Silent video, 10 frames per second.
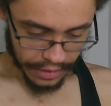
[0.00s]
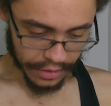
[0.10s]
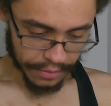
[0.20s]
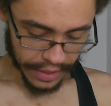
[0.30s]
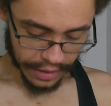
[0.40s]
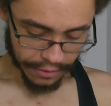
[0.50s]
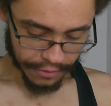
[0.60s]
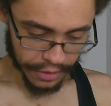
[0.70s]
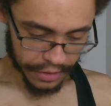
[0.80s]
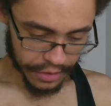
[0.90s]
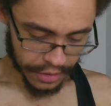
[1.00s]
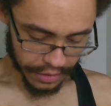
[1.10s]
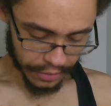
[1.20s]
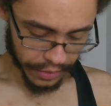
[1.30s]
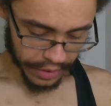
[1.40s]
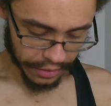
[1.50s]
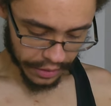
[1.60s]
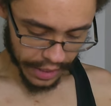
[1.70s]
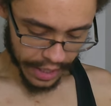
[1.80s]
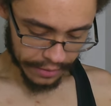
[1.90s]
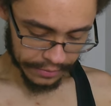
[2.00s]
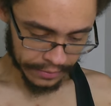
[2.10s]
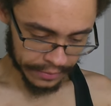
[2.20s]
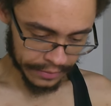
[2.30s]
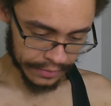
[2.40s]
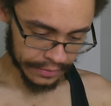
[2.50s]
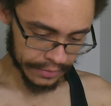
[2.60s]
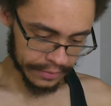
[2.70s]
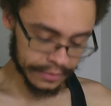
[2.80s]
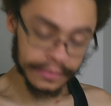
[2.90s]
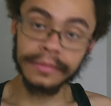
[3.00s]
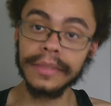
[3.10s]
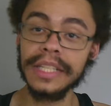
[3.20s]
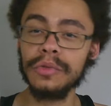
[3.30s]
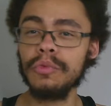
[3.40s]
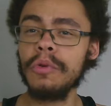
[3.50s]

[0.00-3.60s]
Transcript: So I'm thinking the first song that we can look at is